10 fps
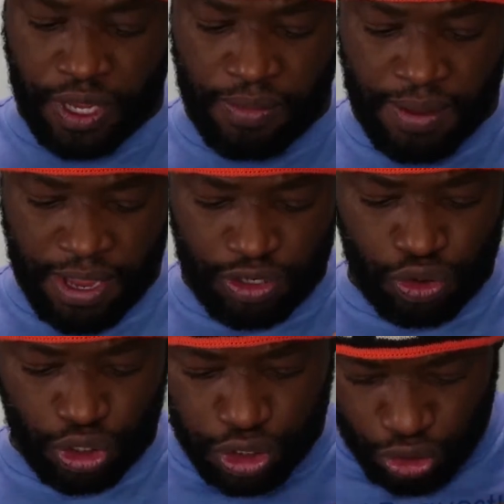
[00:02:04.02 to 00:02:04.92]
Maybe I'll
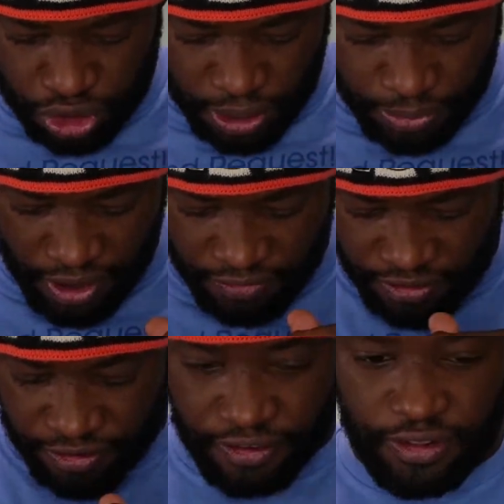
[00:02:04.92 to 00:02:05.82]
do a close-up of
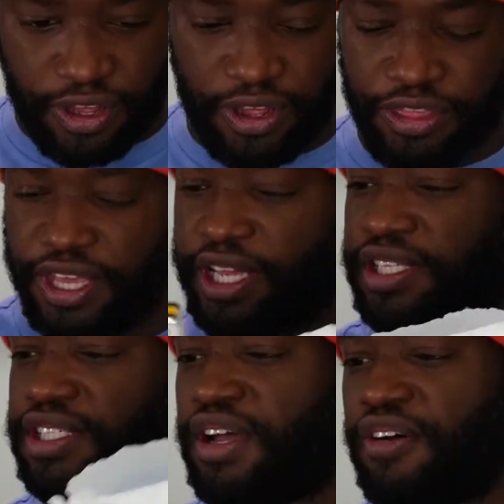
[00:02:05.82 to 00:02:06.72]
the thing
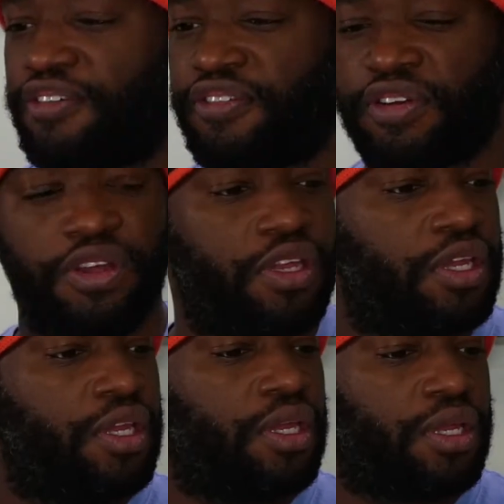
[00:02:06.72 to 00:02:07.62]
itself.
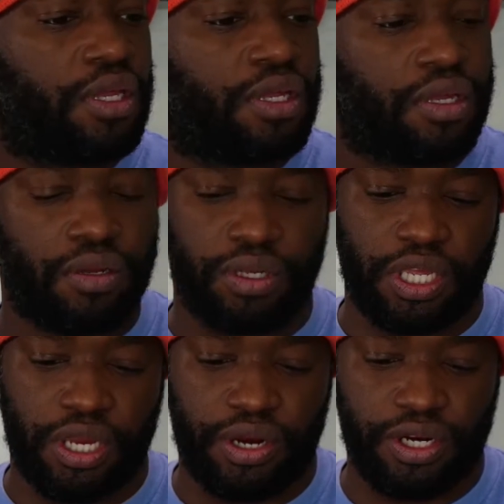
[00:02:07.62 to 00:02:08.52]

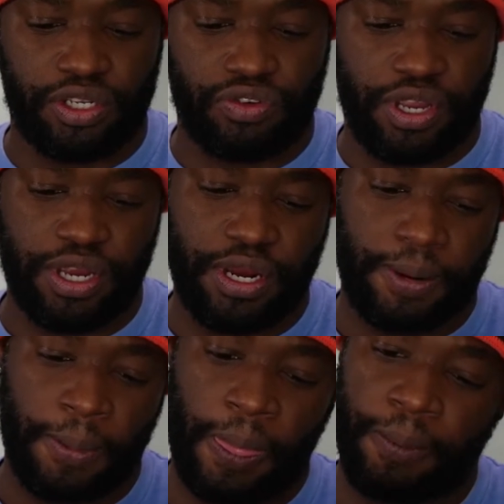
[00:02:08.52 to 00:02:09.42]
Okay, here it is right
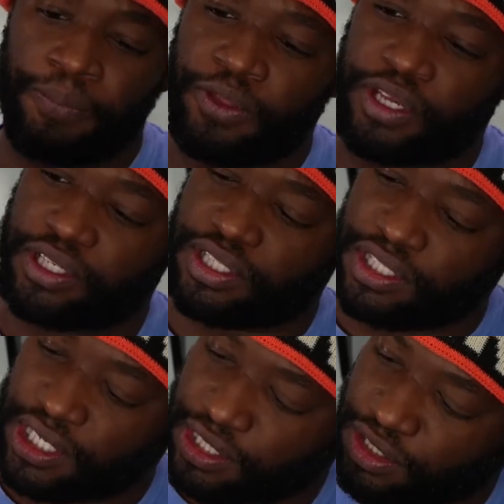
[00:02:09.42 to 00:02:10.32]
here. Look at this thing.